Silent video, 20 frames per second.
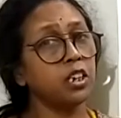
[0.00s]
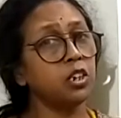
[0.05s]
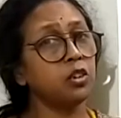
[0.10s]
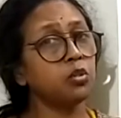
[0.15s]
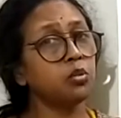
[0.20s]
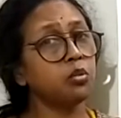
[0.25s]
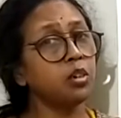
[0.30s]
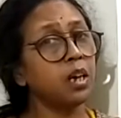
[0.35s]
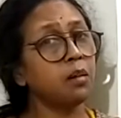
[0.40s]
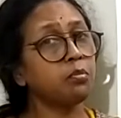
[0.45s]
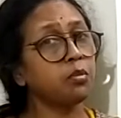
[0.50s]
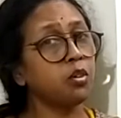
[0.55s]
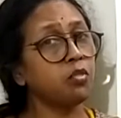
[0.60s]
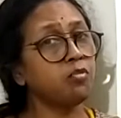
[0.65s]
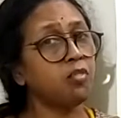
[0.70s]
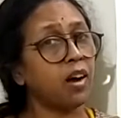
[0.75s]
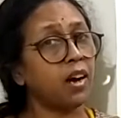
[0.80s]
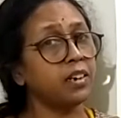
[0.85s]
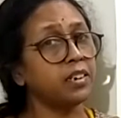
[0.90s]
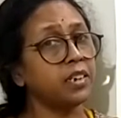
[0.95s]
He should have to
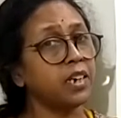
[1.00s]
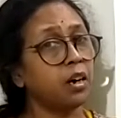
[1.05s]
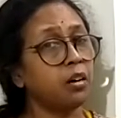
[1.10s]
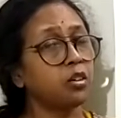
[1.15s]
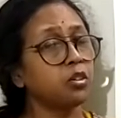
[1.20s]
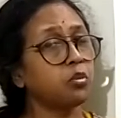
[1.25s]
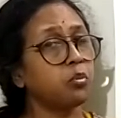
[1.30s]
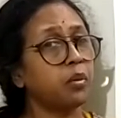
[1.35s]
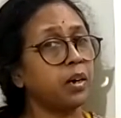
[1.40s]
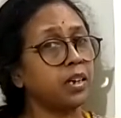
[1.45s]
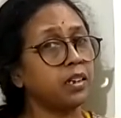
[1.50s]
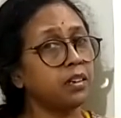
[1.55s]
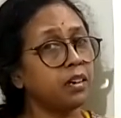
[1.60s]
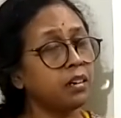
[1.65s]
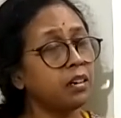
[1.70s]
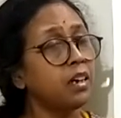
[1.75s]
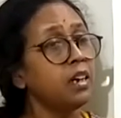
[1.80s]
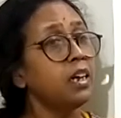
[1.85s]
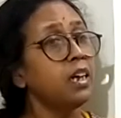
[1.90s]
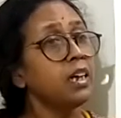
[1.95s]
find out
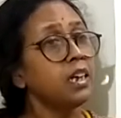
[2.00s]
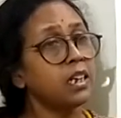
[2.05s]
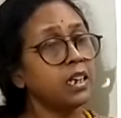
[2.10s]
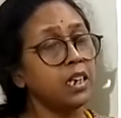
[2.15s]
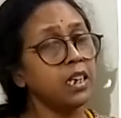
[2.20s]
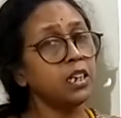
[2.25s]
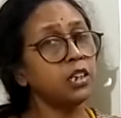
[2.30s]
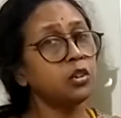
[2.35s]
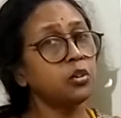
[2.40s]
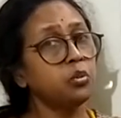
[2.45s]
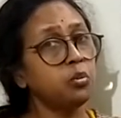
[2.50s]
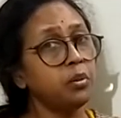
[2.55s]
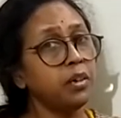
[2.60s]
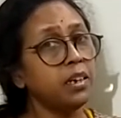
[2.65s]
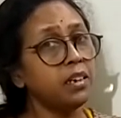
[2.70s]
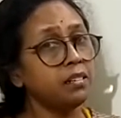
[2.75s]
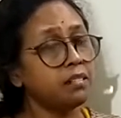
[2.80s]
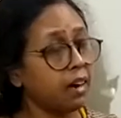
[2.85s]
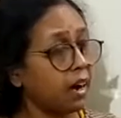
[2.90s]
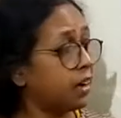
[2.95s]
whether he is
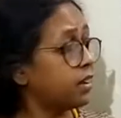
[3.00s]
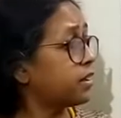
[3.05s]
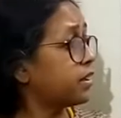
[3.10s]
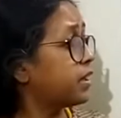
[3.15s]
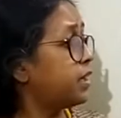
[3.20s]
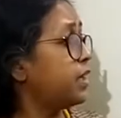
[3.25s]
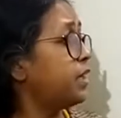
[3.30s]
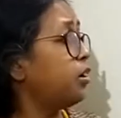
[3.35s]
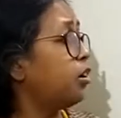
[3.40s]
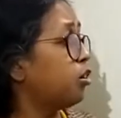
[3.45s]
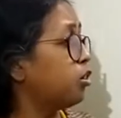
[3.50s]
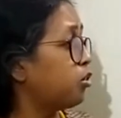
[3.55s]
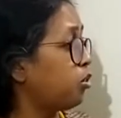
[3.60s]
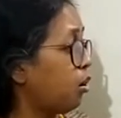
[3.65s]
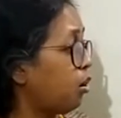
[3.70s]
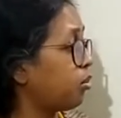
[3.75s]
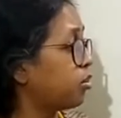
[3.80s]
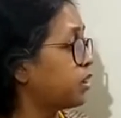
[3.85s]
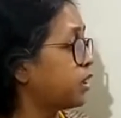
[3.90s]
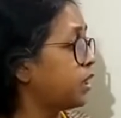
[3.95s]
doing right thing or
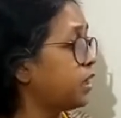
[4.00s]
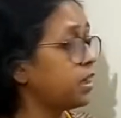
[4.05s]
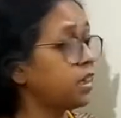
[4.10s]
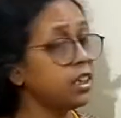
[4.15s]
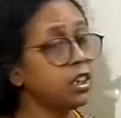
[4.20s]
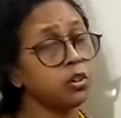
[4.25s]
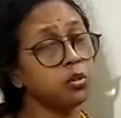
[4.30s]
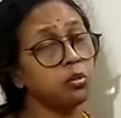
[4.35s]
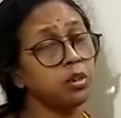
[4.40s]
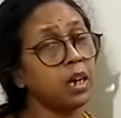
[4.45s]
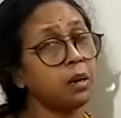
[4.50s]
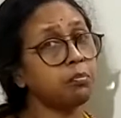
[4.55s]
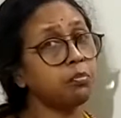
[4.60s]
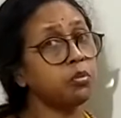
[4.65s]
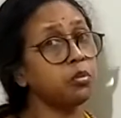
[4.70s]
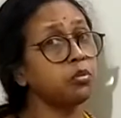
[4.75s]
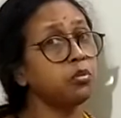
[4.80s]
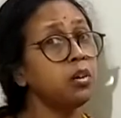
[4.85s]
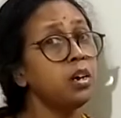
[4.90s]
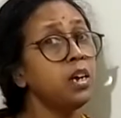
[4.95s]
wrong thing. He should have
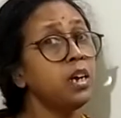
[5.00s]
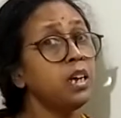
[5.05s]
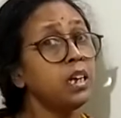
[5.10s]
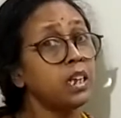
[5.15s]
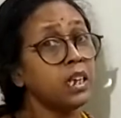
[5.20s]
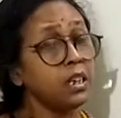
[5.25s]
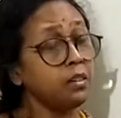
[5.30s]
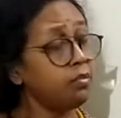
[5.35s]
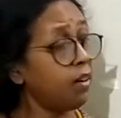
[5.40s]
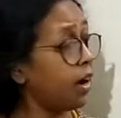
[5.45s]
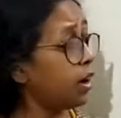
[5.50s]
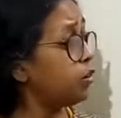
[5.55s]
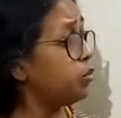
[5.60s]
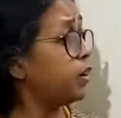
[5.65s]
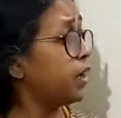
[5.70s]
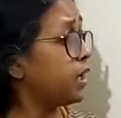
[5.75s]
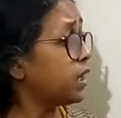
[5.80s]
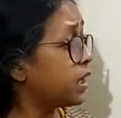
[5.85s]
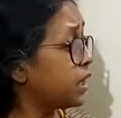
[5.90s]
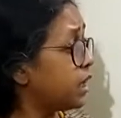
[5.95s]
to
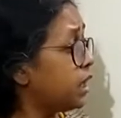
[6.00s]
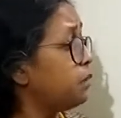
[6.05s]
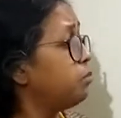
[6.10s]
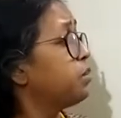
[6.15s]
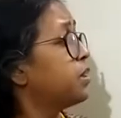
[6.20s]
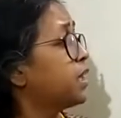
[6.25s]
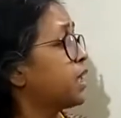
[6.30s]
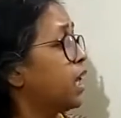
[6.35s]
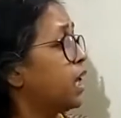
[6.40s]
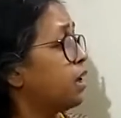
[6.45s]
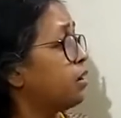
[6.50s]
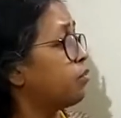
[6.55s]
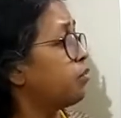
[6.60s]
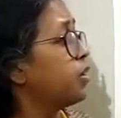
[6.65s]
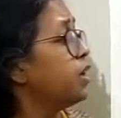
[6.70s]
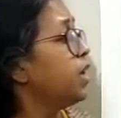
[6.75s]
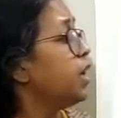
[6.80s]
evaluate himself,